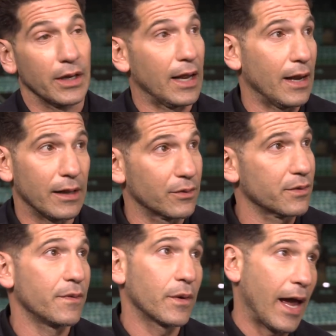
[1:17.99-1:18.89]
I learned
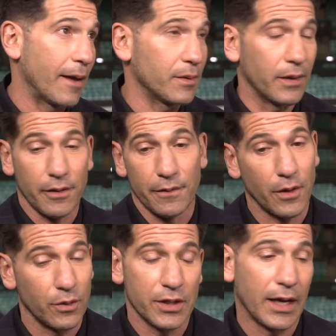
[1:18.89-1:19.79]
the vocabulary of
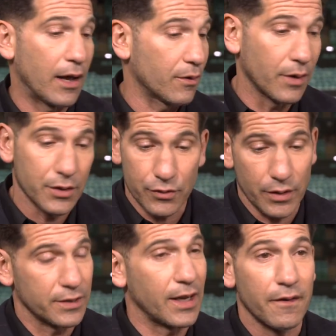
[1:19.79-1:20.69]
coaching, how to run
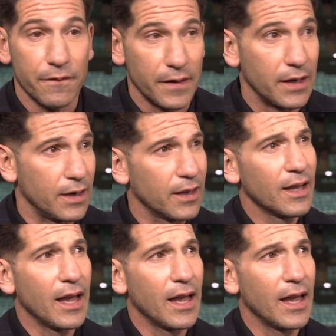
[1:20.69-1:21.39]
drills, how to feed.